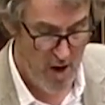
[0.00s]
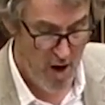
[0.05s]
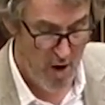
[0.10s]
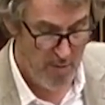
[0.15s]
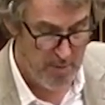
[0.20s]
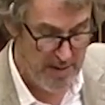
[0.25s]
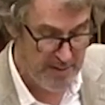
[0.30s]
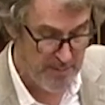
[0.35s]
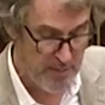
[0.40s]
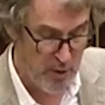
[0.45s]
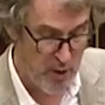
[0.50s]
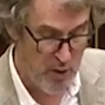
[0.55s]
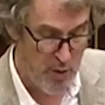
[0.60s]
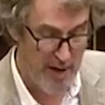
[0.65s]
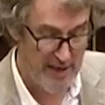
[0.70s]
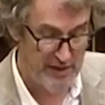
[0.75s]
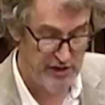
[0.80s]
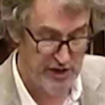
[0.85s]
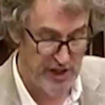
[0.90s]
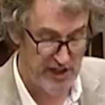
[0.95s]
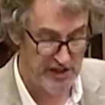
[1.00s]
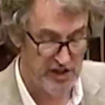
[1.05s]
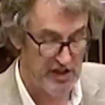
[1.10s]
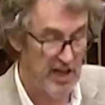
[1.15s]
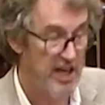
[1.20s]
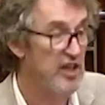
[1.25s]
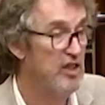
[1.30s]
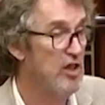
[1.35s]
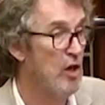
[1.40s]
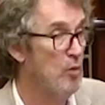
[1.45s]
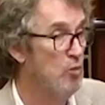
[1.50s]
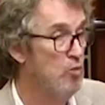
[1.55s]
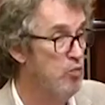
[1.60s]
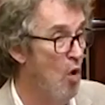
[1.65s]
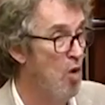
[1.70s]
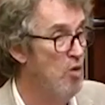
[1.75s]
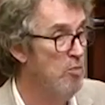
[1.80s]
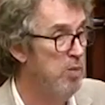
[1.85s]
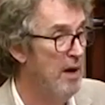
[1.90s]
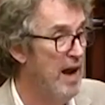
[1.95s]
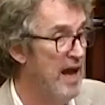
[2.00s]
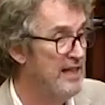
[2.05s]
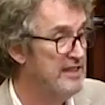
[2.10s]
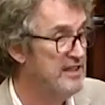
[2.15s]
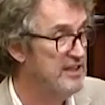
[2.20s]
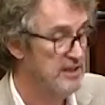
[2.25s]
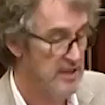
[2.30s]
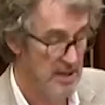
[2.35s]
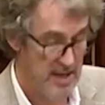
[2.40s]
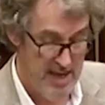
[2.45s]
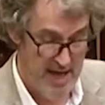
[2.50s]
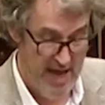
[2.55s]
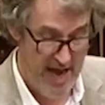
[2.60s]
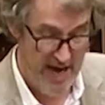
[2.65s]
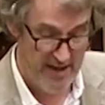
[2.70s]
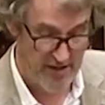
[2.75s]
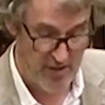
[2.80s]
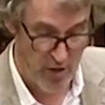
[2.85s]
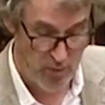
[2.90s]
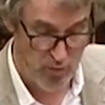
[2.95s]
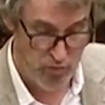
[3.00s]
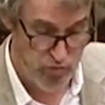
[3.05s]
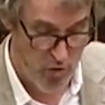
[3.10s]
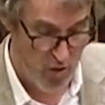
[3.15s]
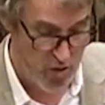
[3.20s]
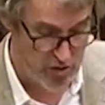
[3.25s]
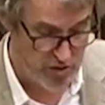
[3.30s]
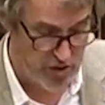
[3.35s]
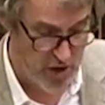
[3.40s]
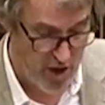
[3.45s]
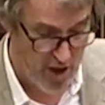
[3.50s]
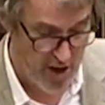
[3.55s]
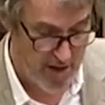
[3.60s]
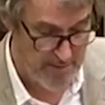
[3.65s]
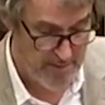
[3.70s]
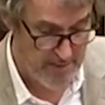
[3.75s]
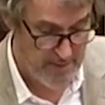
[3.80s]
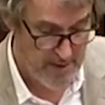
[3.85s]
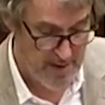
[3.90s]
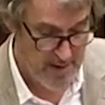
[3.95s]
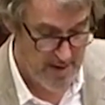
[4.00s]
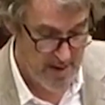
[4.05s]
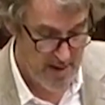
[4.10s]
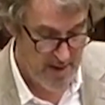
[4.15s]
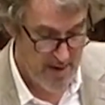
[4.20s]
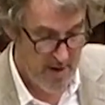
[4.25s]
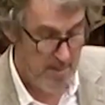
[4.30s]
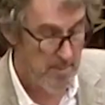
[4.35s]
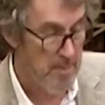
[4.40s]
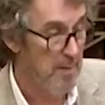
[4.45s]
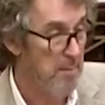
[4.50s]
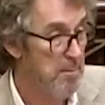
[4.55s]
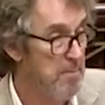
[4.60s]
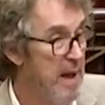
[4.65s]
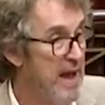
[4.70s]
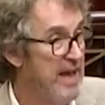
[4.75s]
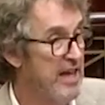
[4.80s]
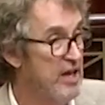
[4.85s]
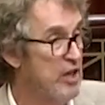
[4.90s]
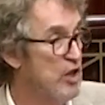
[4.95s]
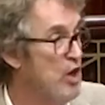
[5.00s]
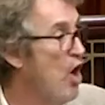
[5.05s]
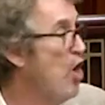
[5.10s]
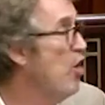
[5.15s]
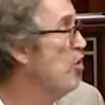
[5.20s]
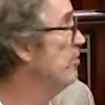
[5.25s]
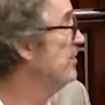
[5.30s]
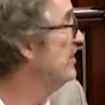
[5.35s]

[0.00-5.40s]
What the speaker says: on people who are just in the wrong place at the wrong time. But make no